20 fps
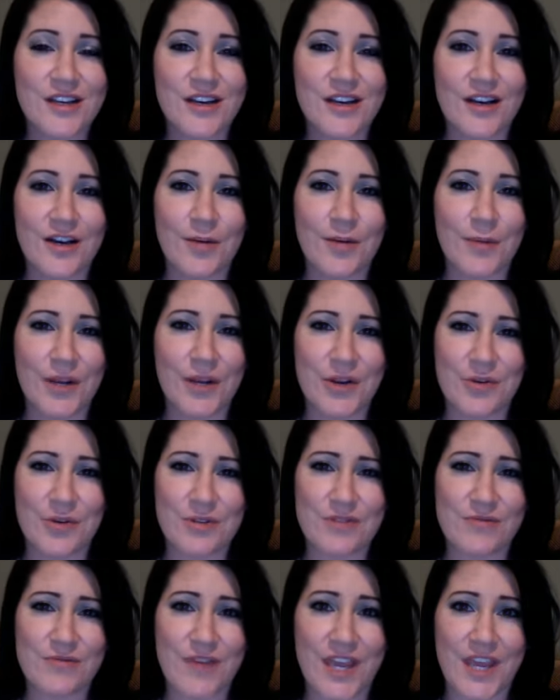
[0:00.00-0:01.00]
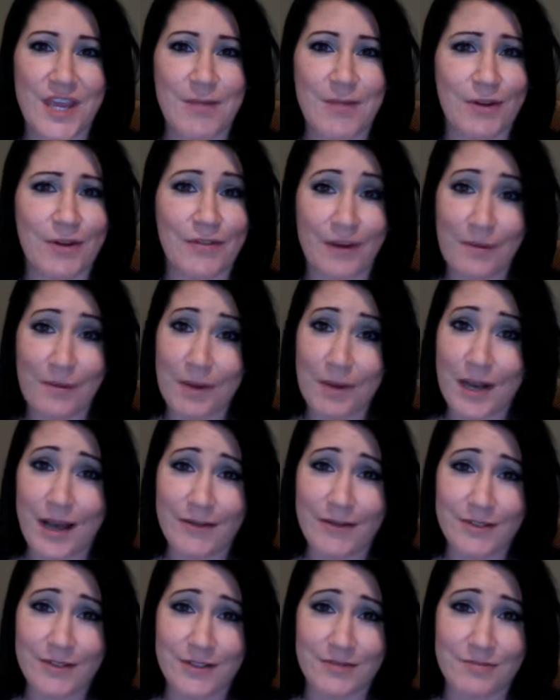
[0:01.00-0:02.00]
I know it's vain, but if I'm going to
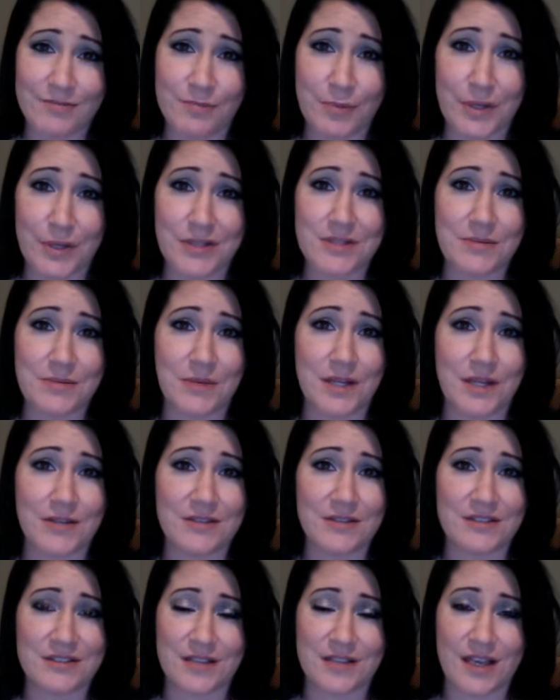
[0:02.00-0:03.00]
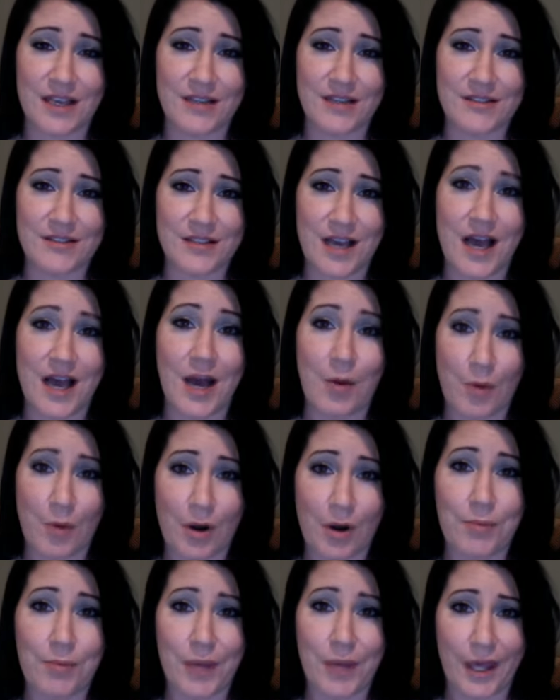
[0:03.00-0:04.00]
have to pick somebody else's eggs, I
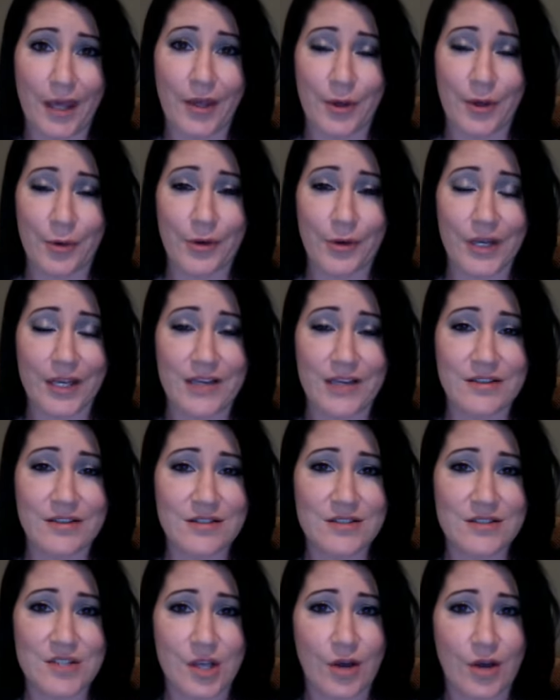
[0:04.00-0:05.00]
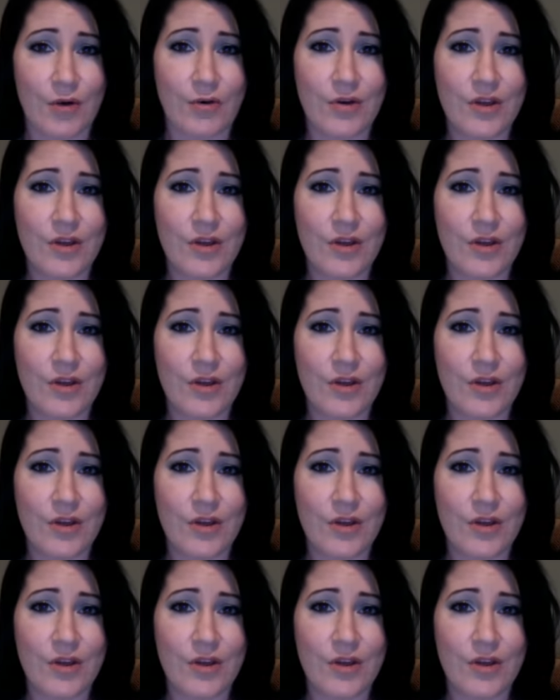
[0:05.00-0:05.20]
want to pick who it is. So